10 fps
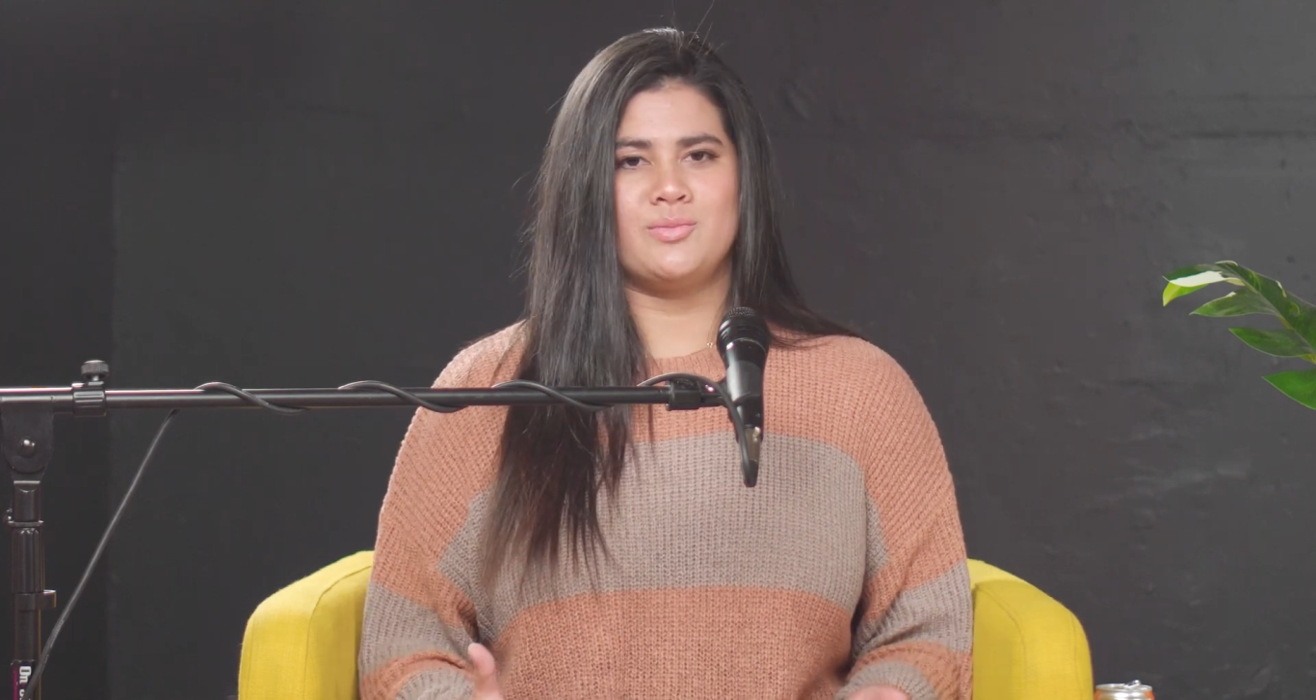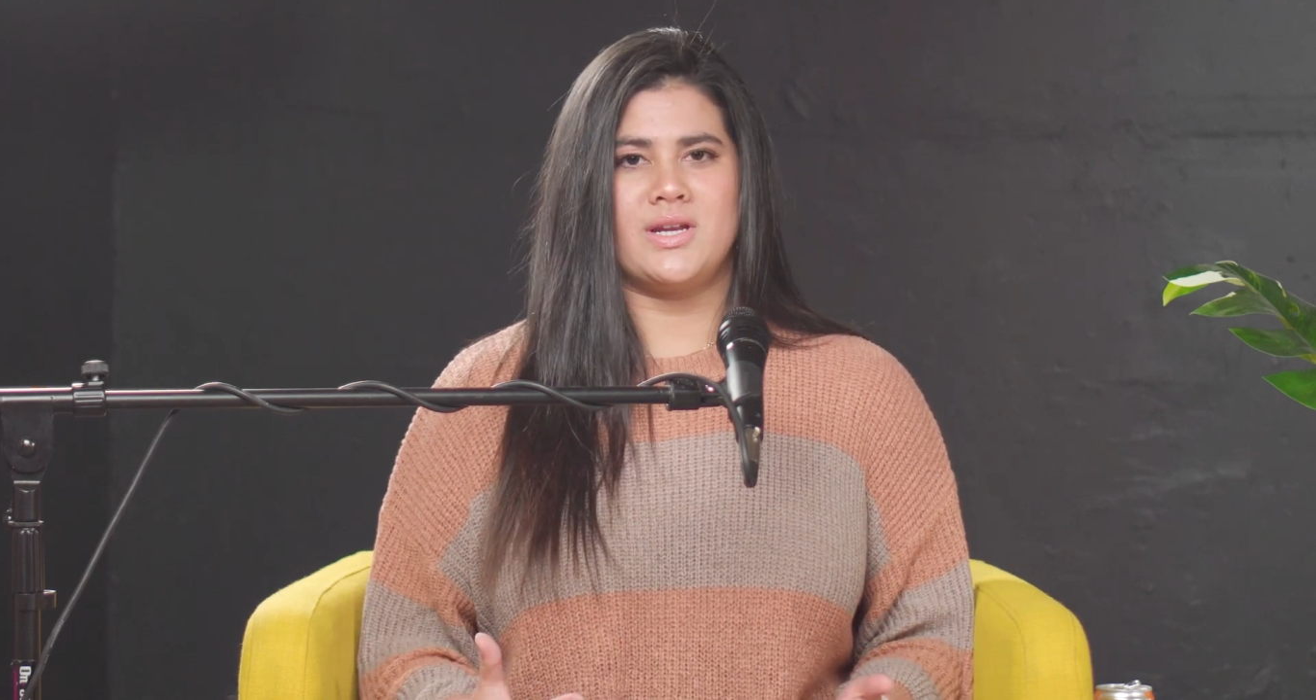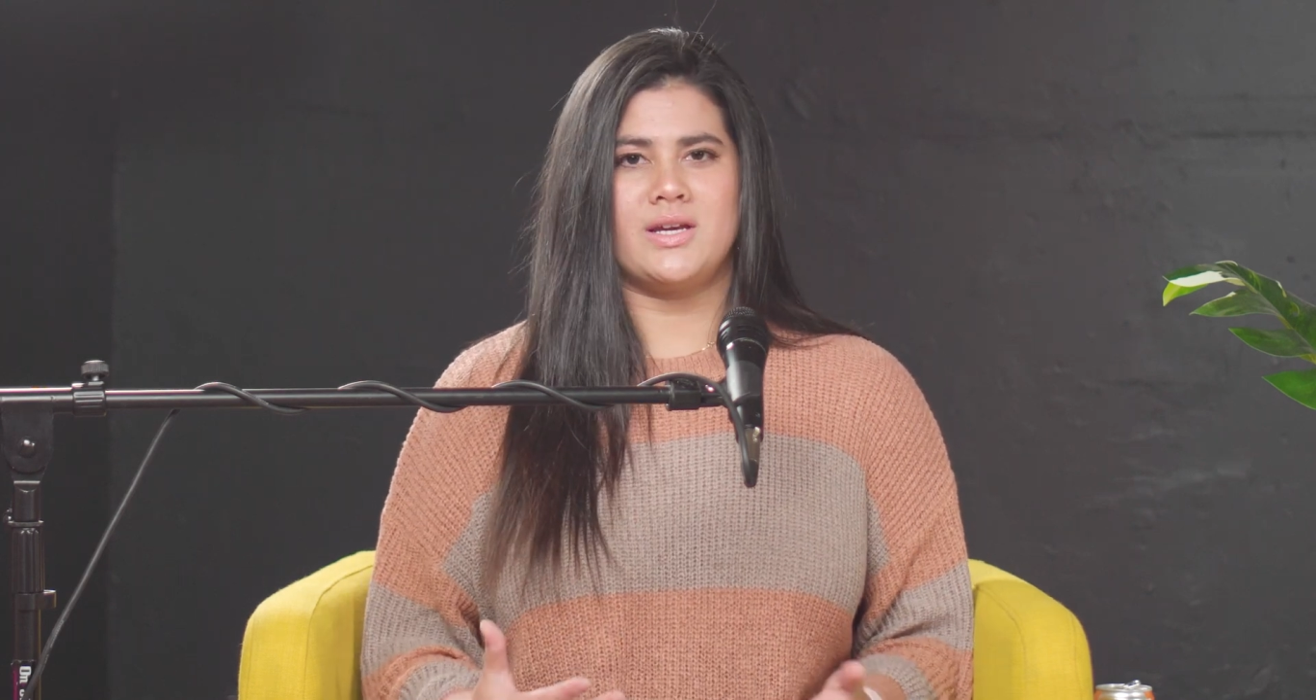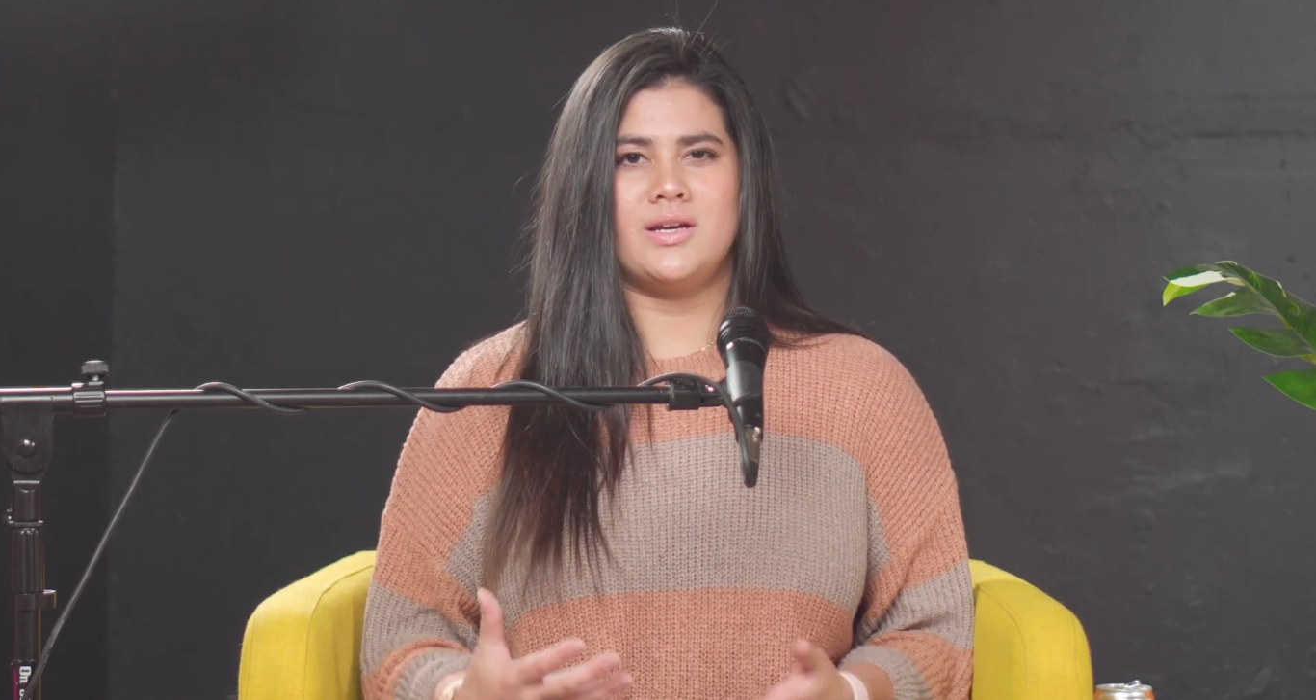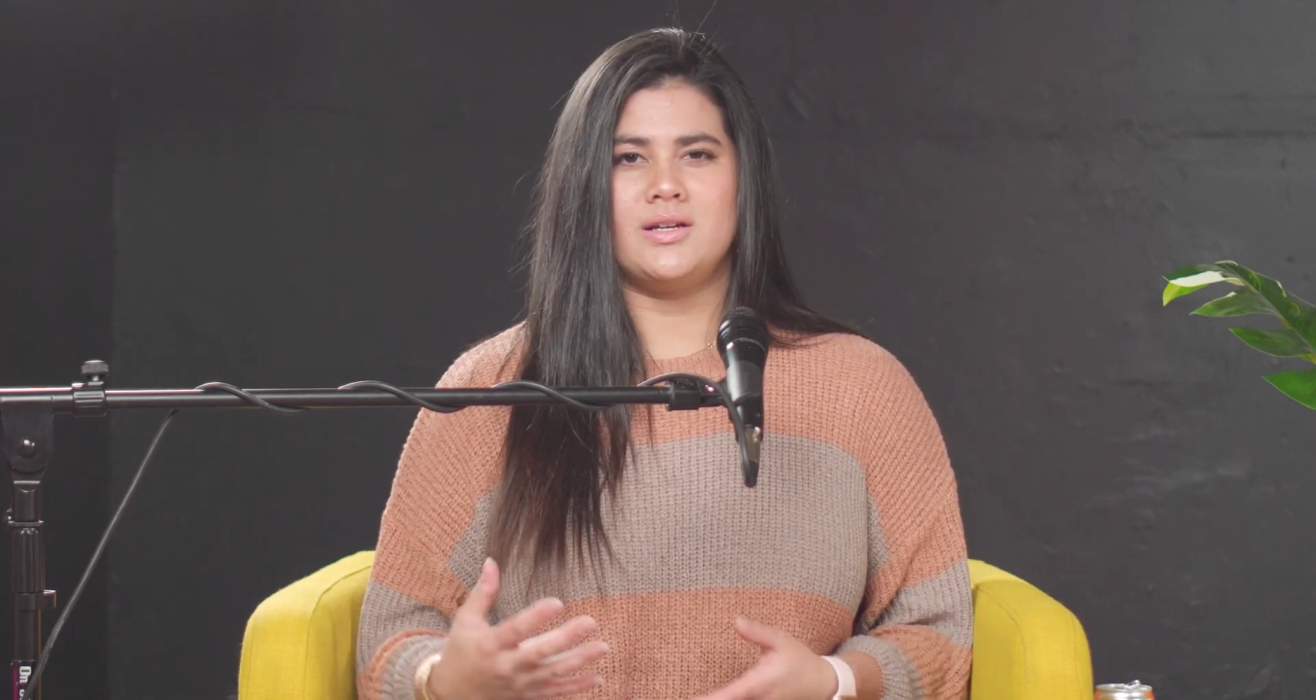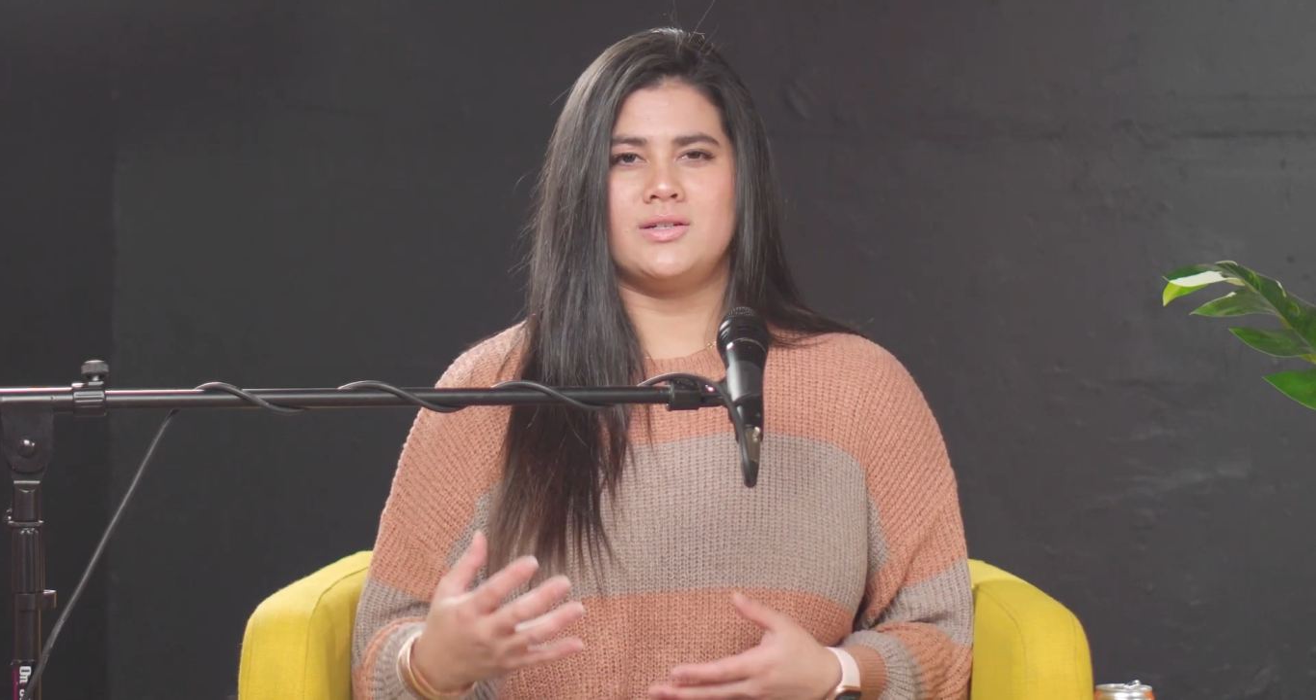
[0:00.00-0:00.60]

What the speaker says: media